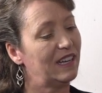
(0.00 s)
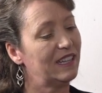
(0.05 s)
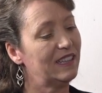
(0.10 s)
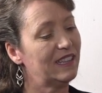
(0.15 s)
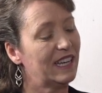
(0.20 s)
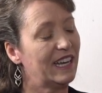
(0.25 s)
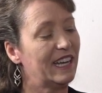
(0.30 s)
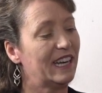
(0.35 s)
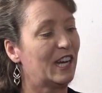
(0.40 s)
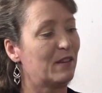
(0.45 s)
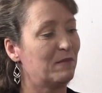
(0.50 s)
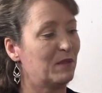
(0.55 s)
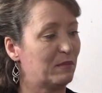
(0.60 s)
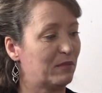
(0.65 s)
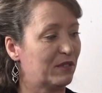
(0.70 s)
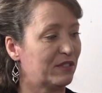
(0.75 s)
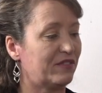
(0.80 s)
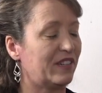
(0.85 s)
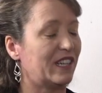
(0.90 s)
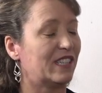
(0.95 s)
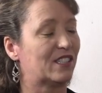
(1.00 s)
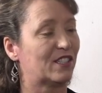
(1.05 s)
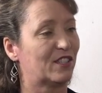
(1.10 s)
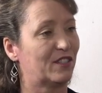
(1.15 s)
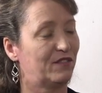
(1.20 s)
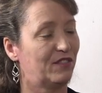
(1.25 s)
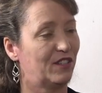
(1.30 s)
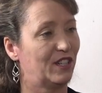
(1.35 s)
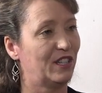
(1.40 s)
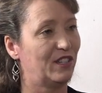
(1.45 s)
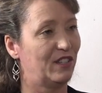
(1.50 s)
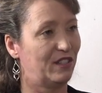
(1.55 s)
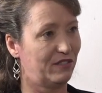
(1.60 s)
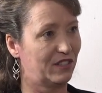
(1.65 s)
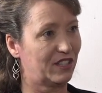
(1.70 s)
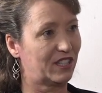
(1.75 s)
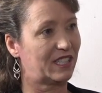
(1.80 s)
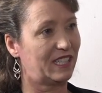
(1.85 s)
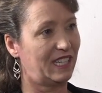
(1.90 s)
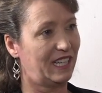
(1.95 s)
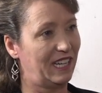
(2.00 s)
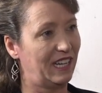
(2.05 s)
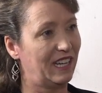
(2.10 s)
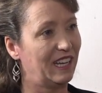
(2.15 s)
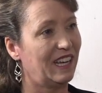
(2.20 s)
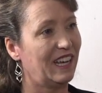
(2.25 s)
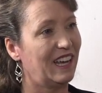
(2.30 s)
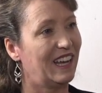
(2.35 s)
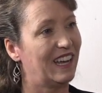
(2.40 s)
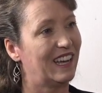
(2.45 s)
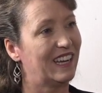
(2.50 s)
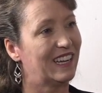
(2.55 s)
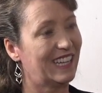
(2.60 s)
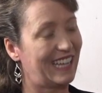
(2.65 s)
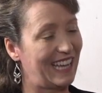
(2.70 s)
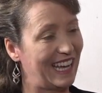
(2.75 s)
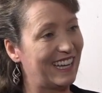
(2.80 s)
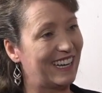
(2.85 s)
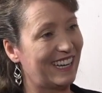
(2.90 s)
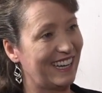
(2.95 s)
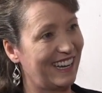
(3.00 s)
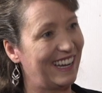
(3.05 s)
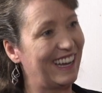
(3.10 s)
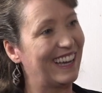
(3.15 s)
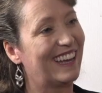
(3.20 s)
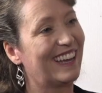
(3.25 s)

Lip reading: And then I'm a professor for a university in Canada.